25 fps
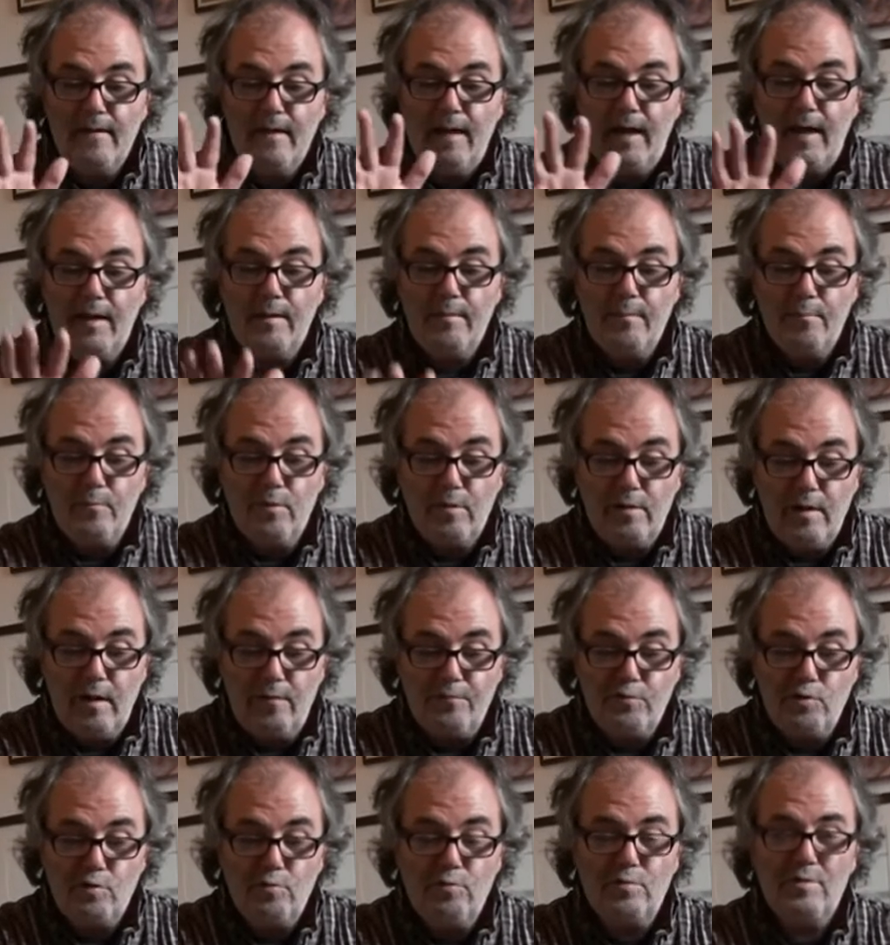And I've
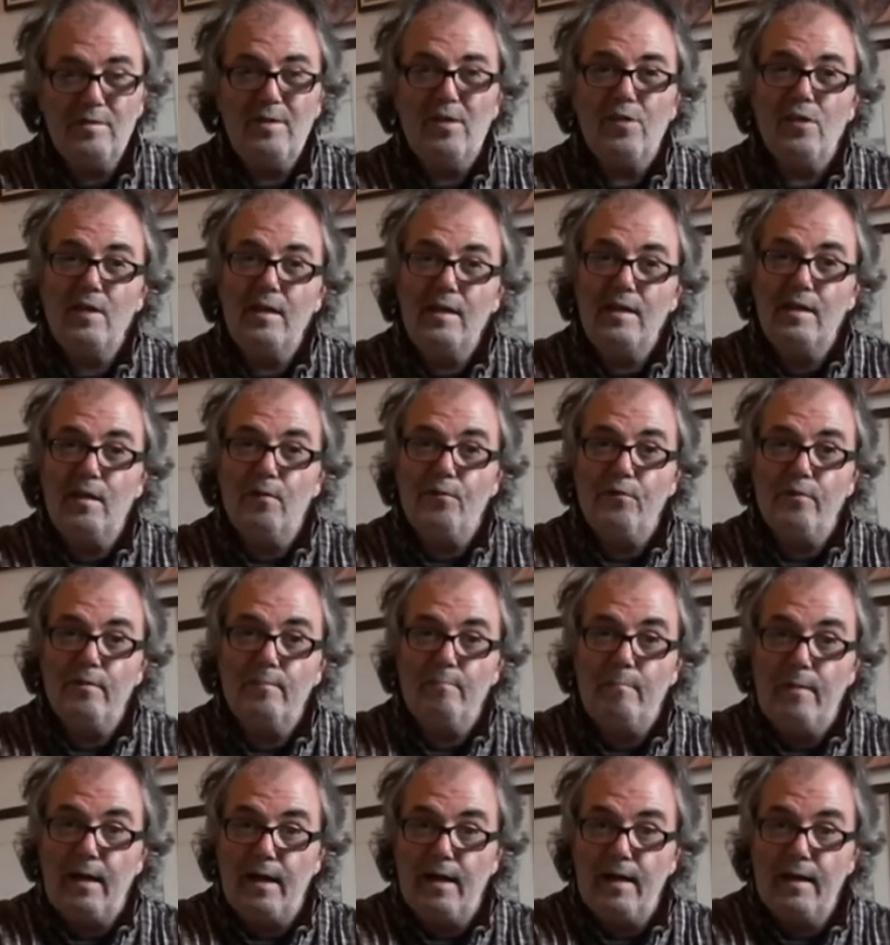chosen 3 different
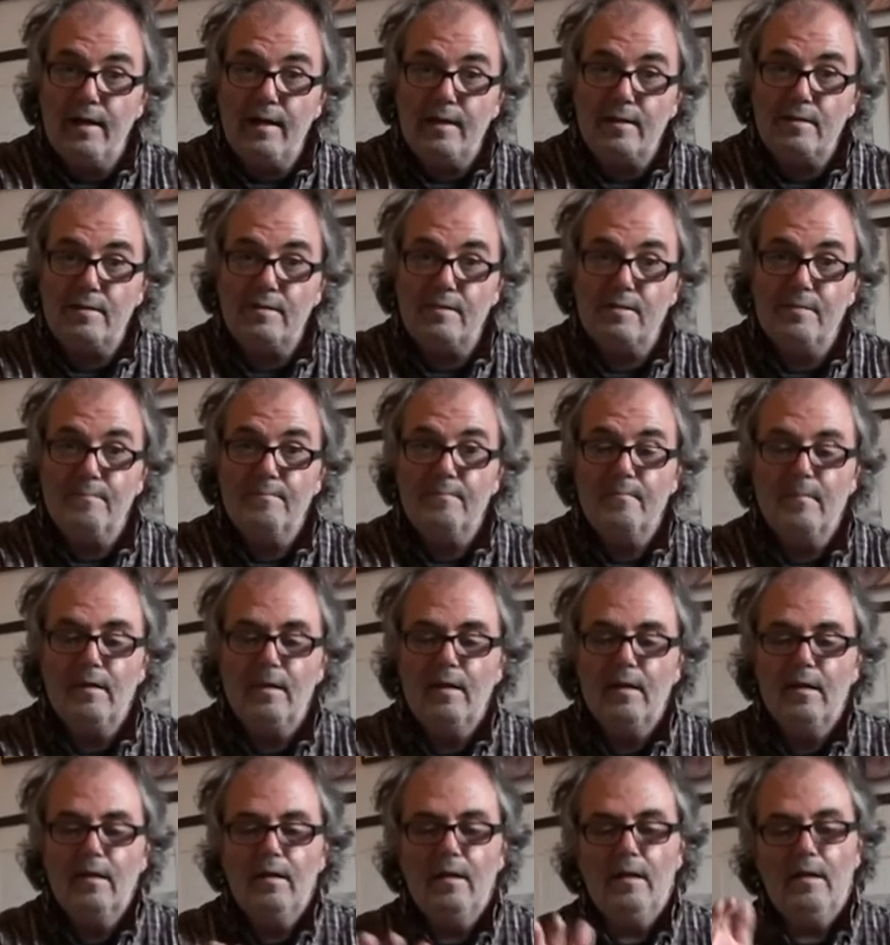marks
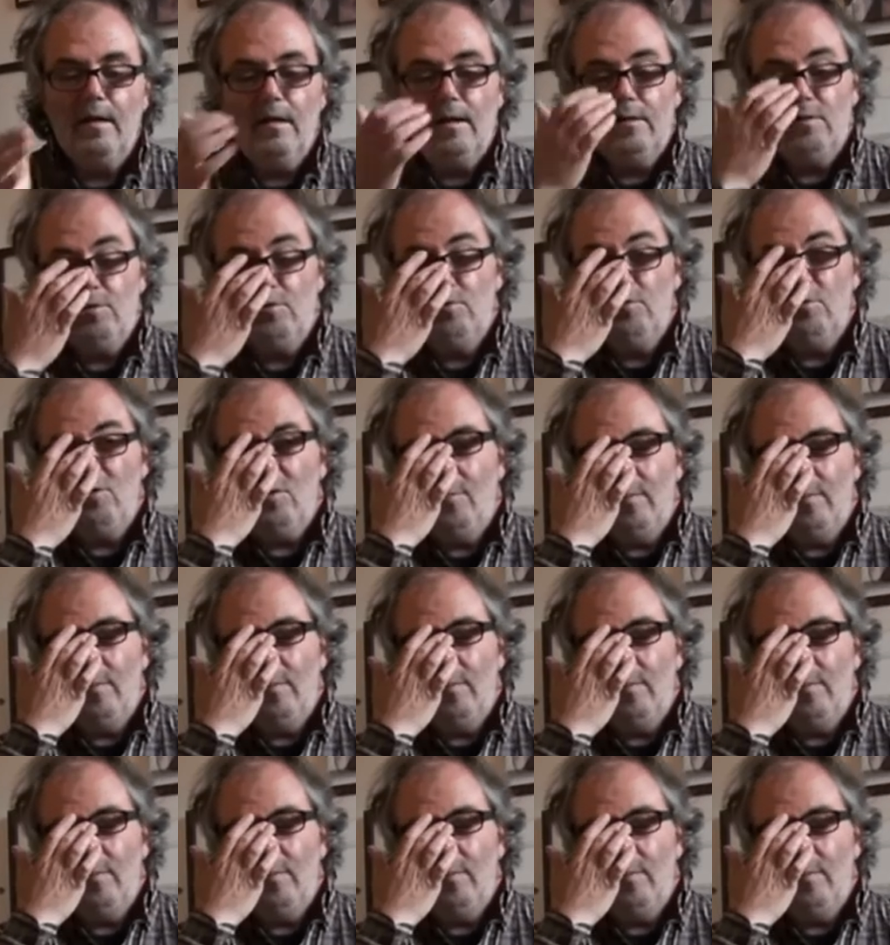to choose.